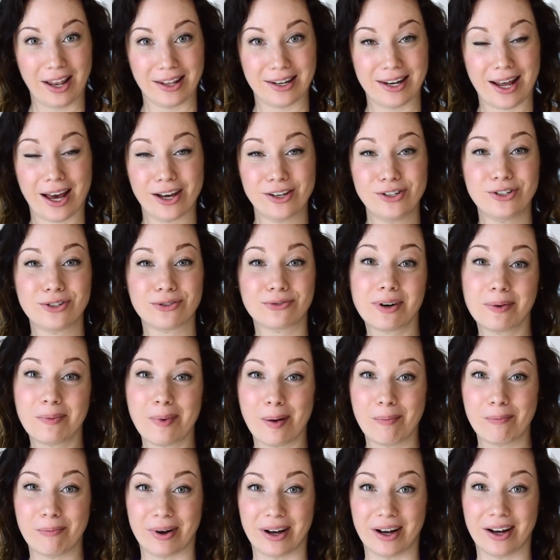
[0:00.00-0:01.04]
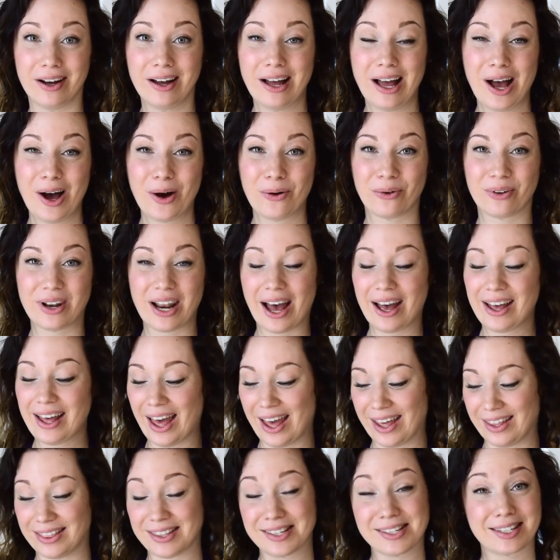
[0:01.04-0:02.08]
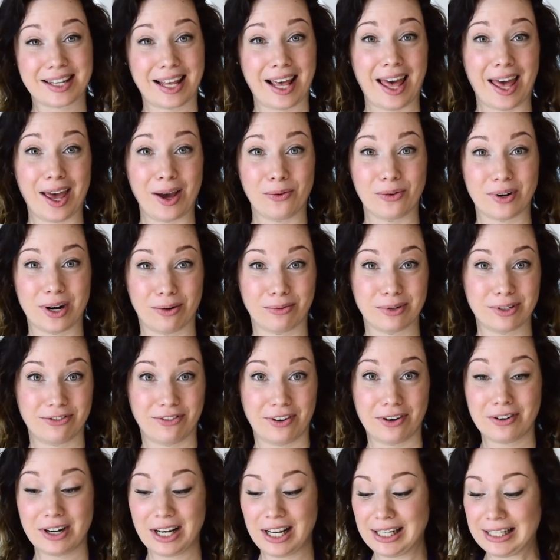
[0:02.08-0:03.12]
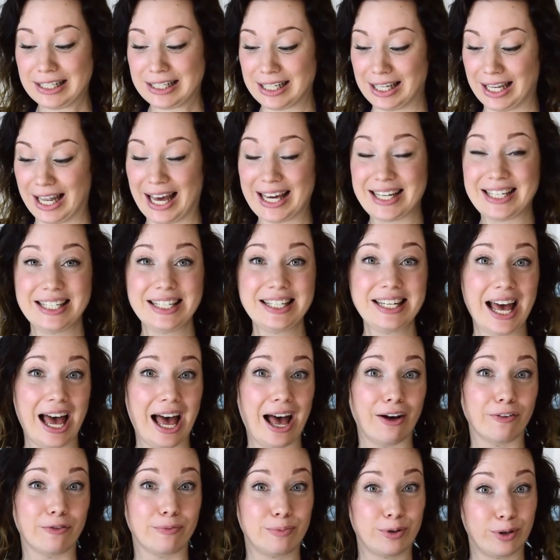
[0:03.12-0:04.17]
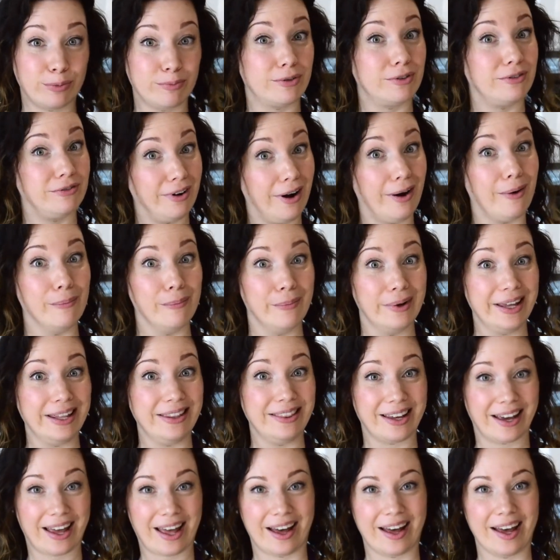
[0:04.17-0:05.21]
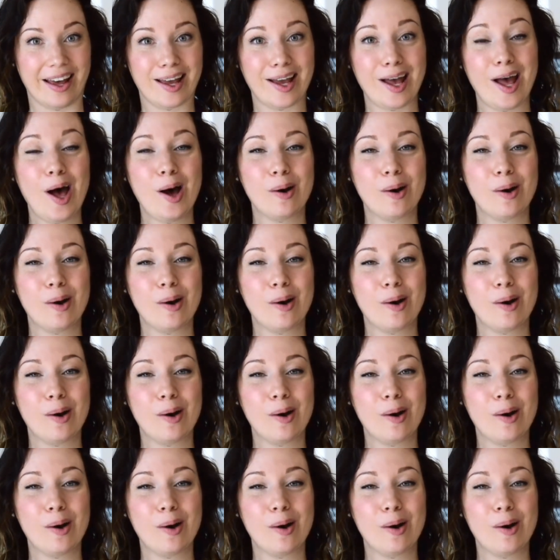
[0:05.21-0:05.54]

And I do remember when I ate this cake when I was very little, I didn't have proper rum in the cake,